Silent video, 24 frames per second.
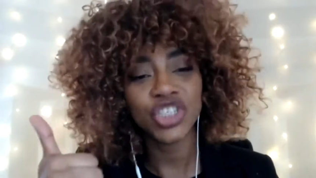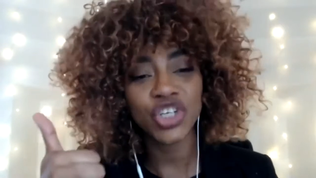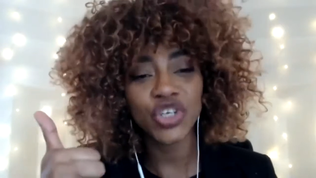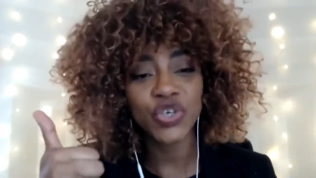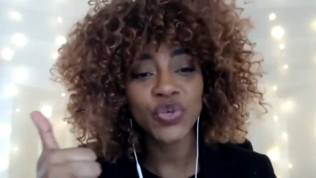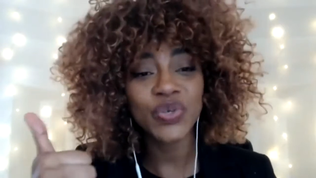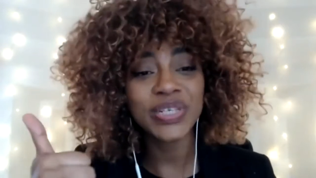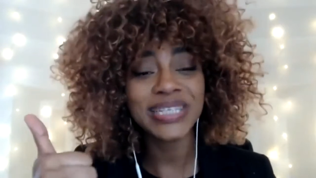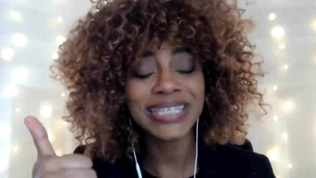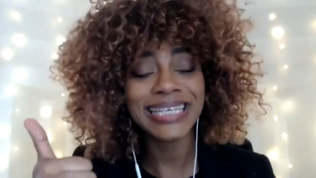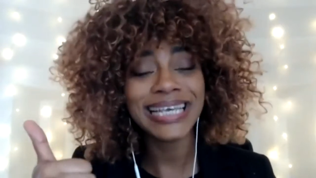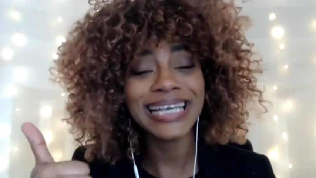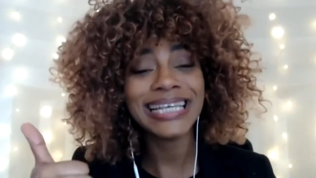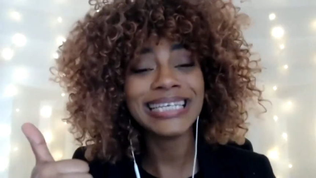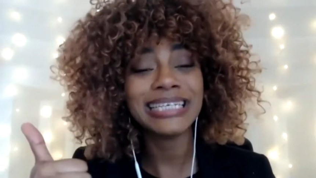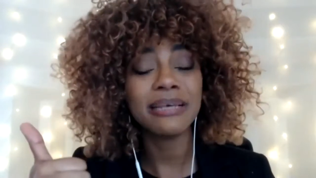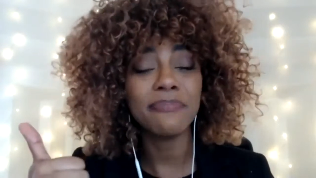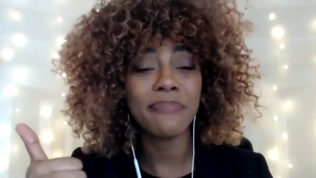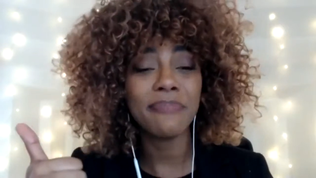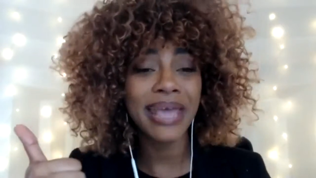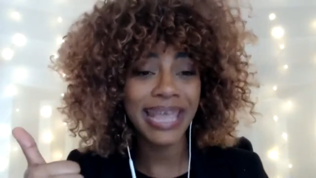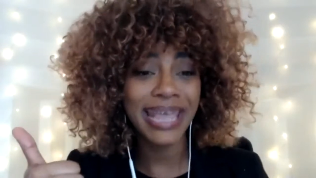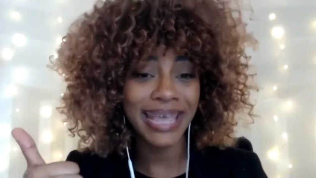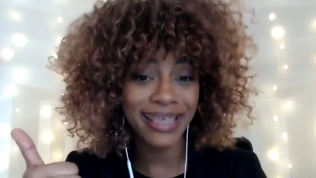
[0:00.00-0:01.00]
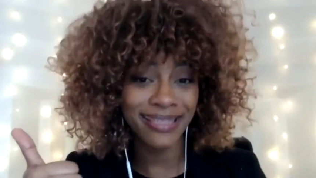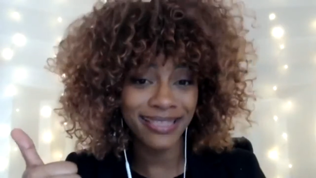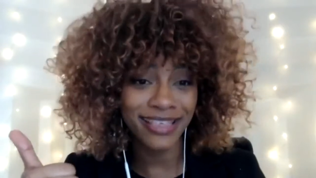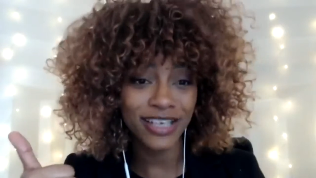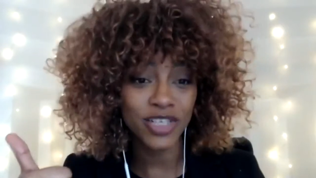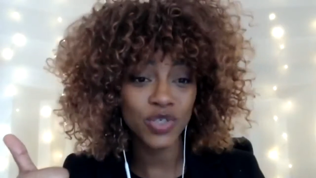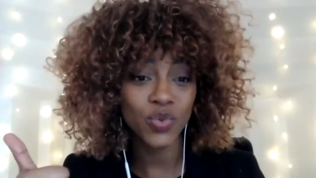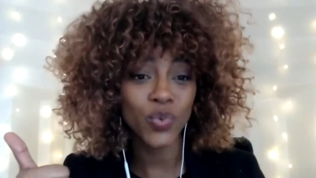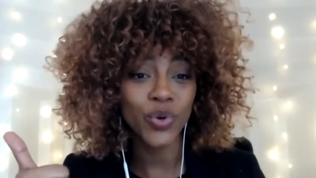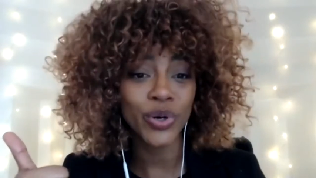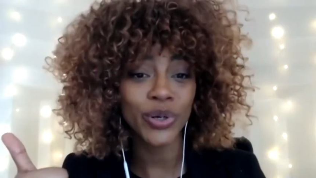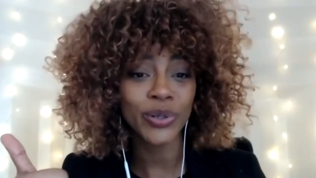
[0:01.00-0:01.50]
do you seek to make in
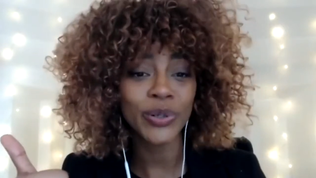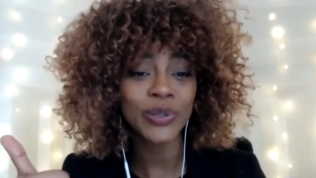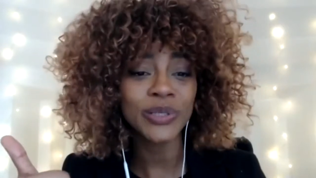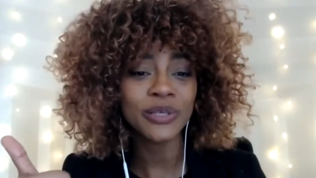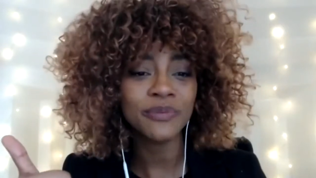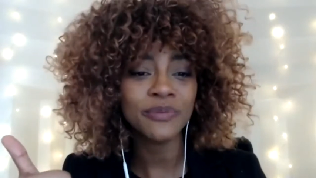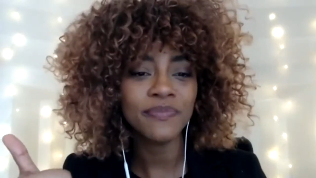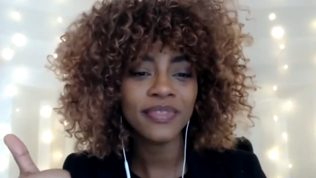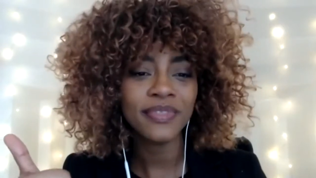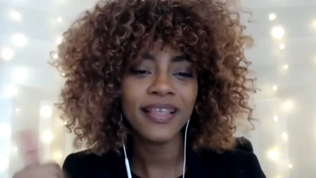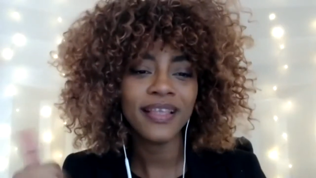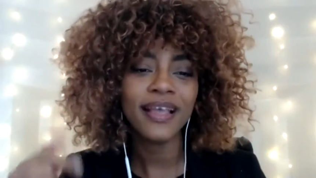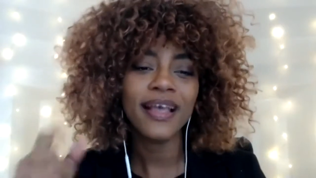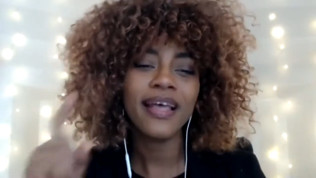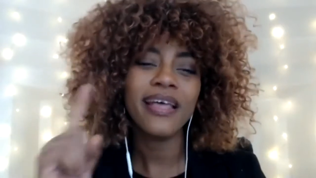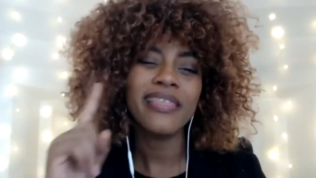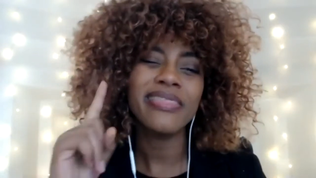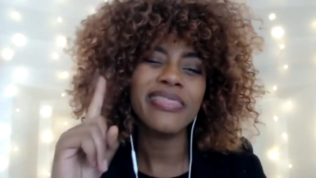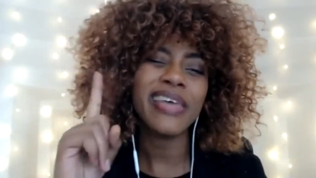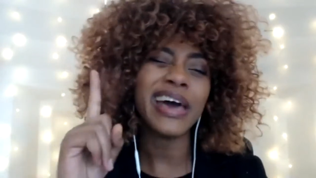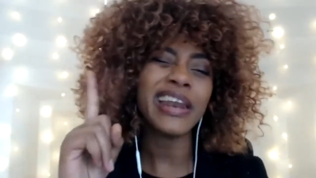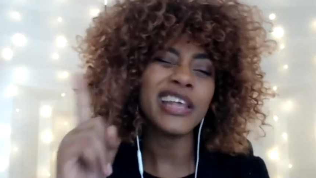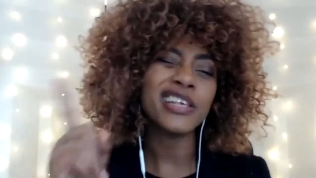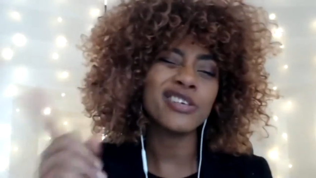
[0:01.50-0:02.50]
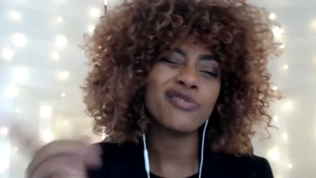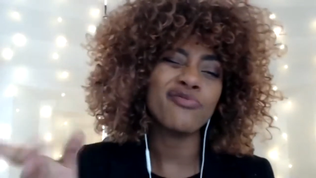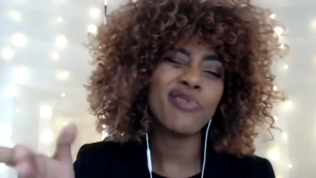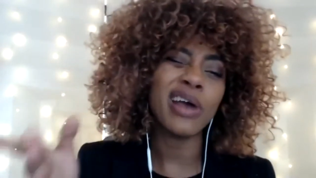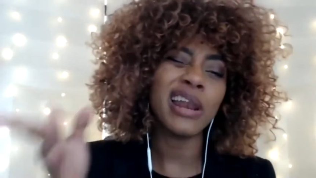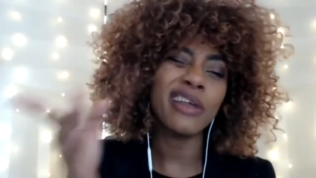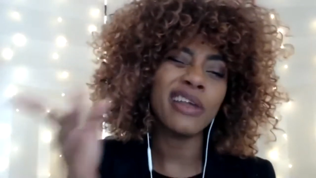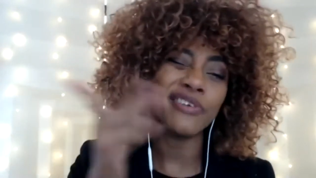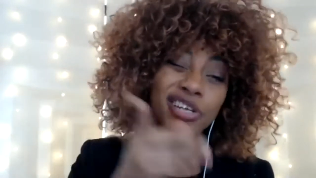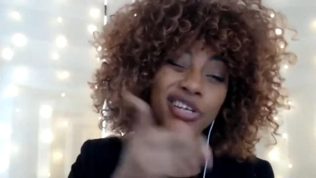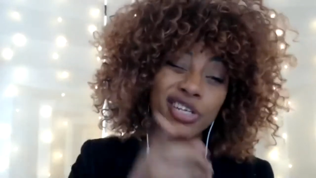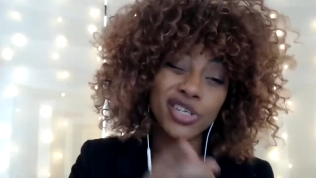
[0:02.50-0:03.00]
this world that is
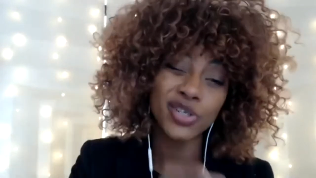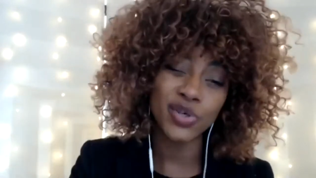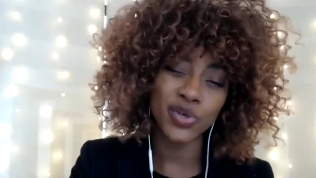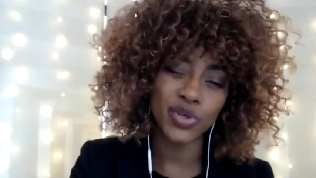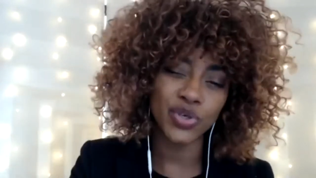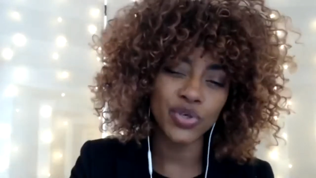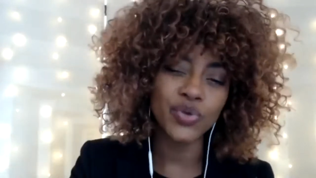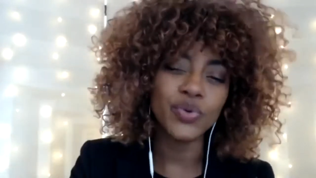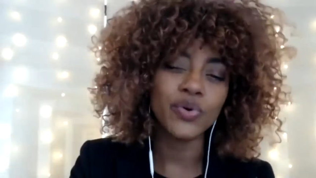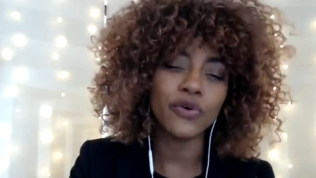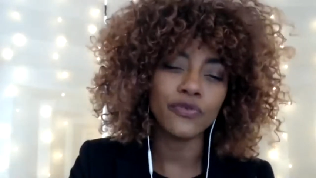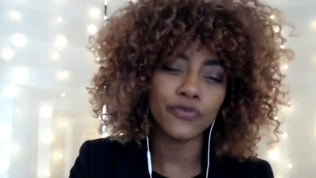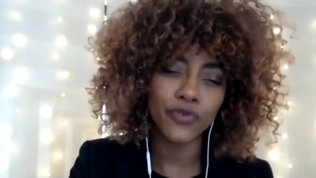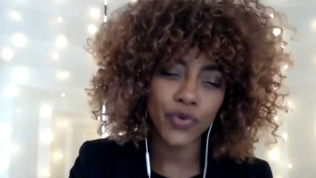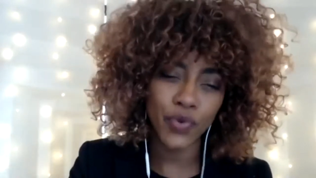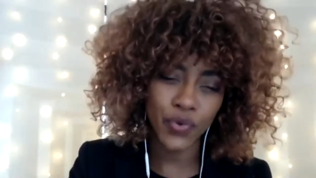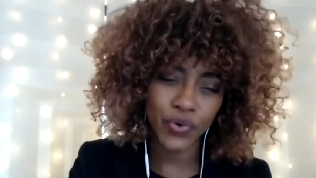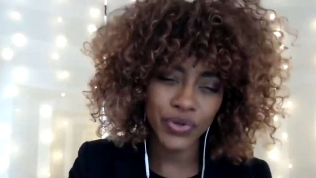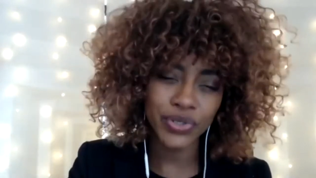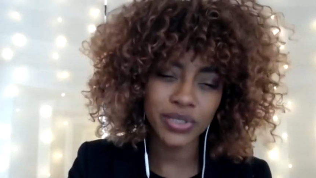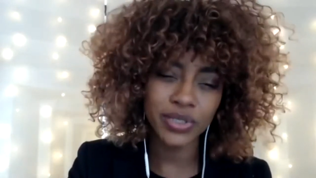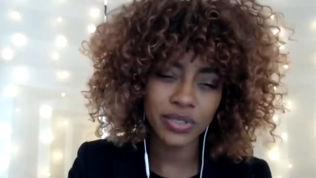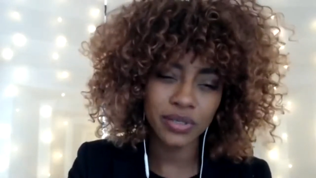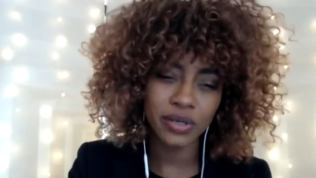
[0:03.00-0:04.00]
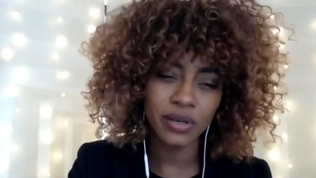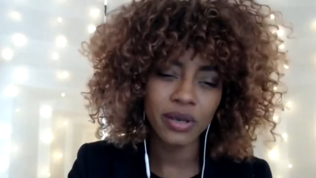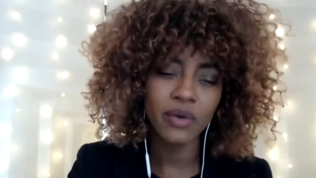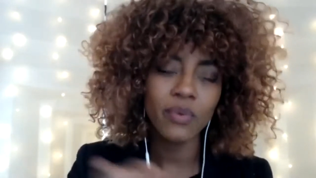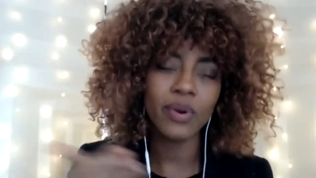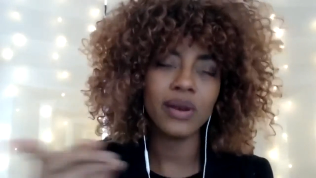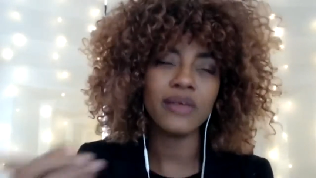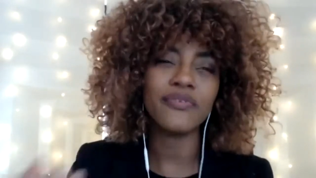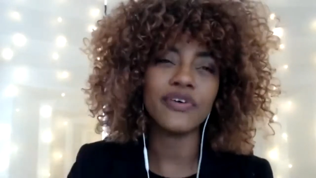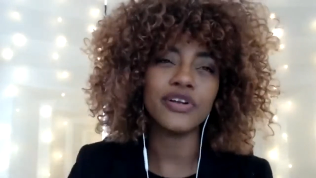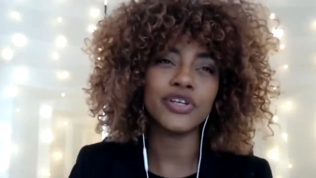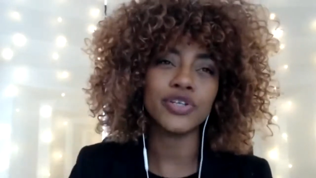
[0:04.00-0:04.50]
relevant to you, of course,
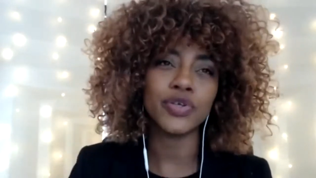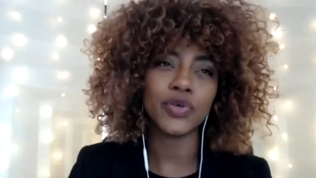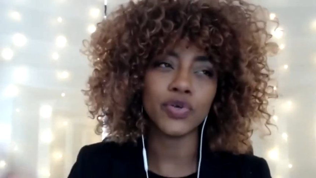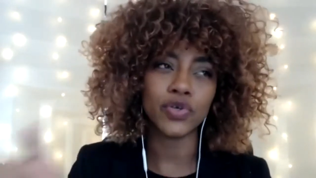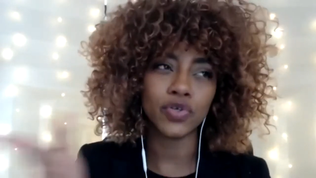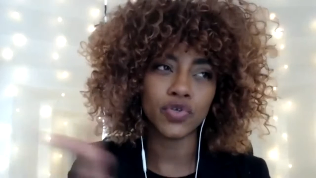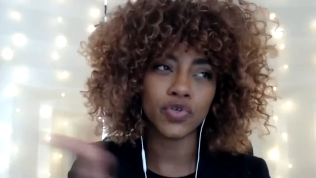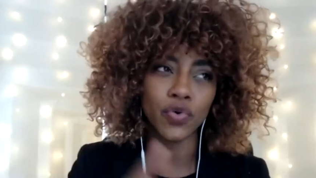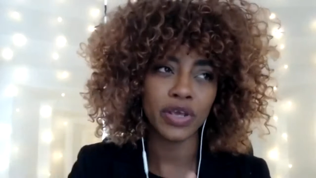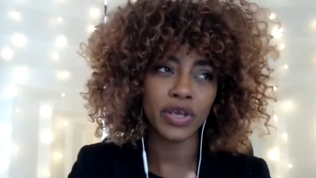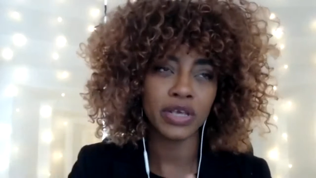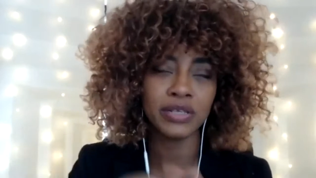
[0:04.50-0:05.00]
relevant to your story?